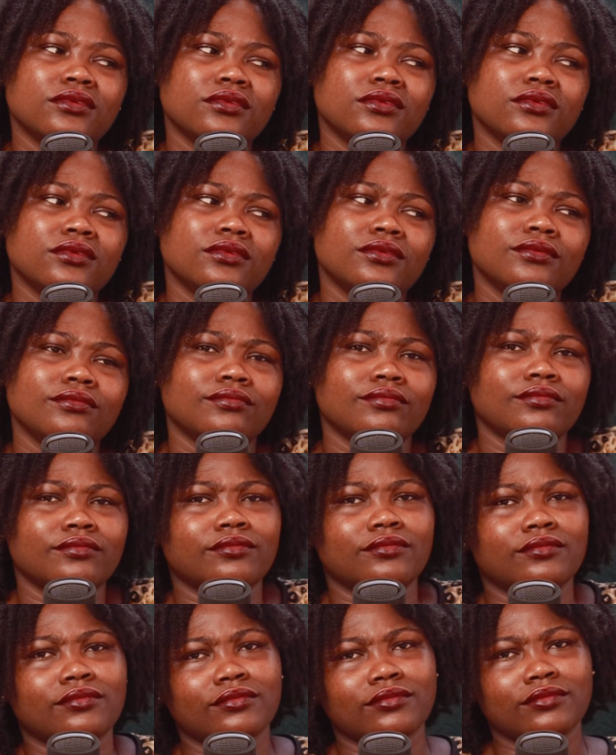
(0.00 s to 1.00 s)
about the
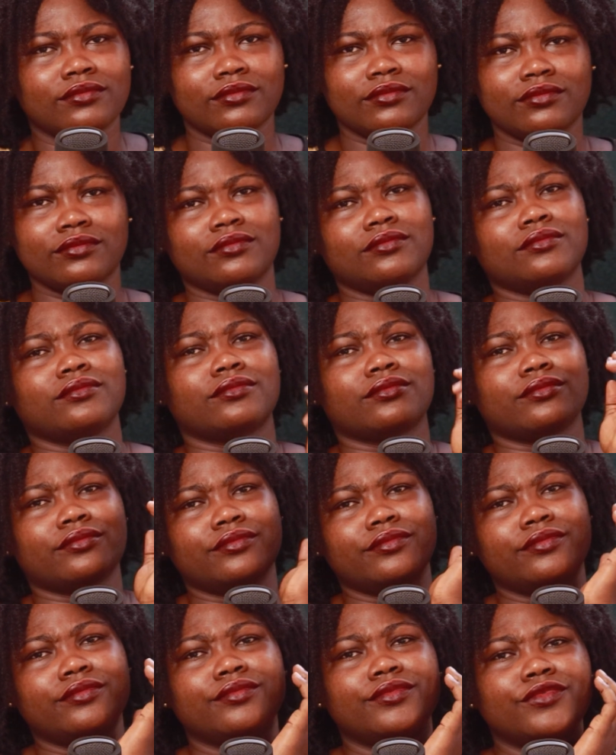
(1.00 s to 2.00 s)
major disasters trying to
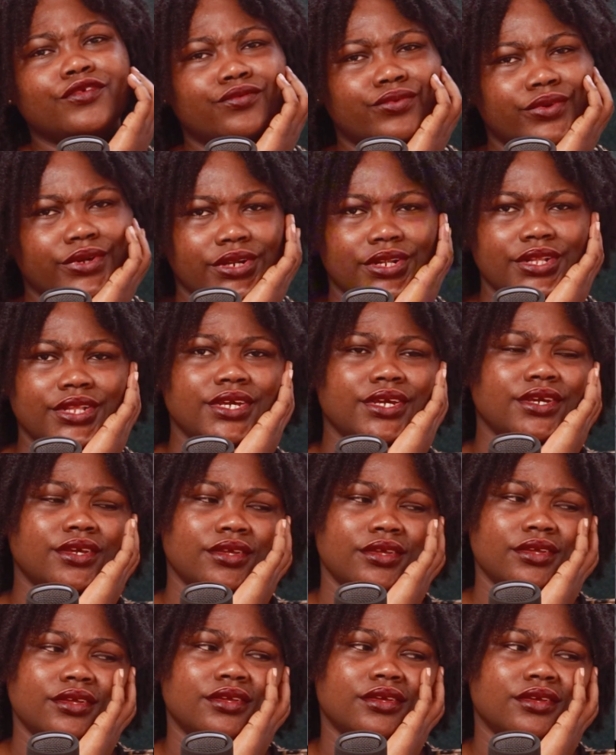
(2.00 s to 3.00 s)
save humanity from
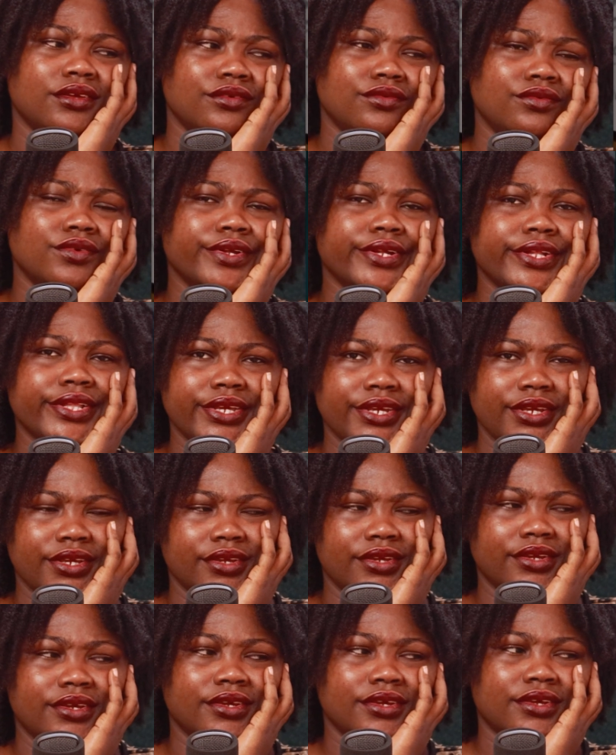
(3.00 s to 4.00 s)
being completely
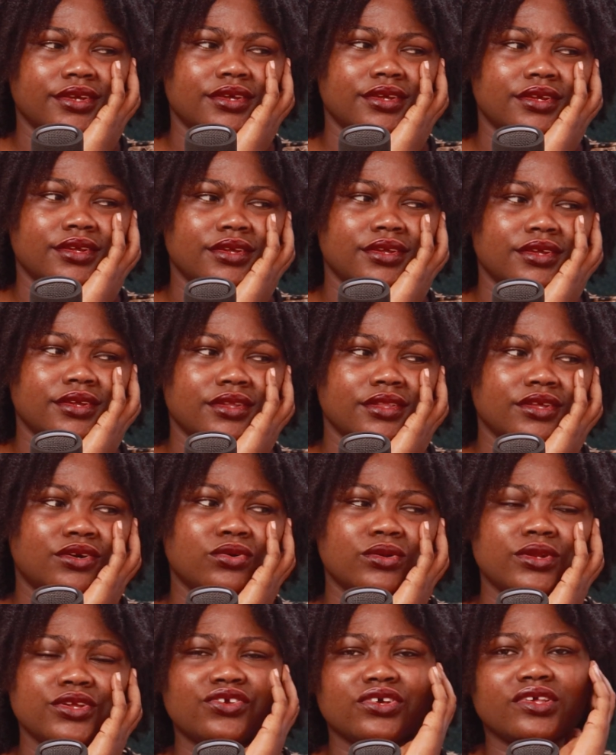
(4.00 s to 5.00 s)
destroyed. They
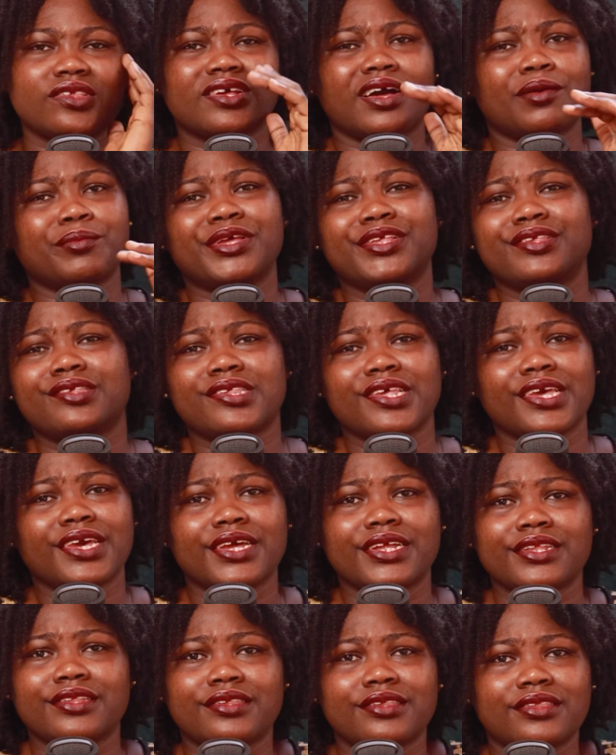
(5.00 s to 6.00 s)
then reveal an ark up
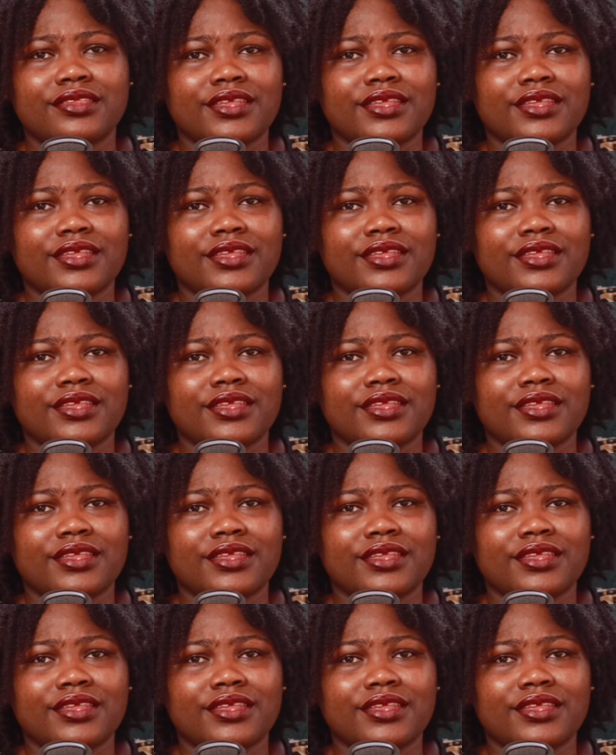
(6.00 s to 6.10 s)
in the sky.